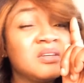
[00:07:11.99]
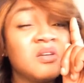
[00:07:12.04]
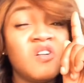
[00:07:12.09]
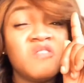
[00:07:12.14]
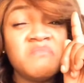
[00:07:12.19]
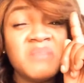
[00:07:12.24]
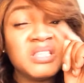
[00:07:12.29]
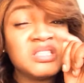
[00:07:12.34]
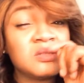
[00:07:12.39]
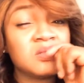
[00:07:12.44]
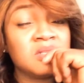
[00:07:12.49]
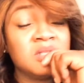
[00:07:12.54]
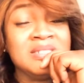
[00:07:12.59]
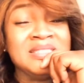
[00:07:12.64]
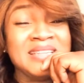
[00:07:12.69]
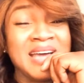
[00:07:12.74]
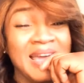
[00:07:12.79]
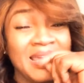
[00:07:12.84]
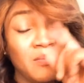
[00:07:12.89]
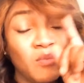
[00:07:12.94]
government's
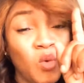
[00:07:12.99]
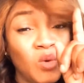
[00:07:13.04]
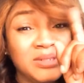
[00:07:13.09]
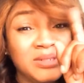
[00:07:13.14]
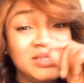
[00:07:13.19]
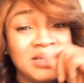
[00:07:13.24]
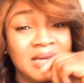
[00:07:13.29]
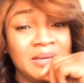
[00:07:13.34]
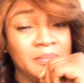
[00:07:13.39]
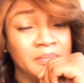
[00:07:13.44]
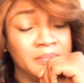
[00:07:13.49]
dime, one dime.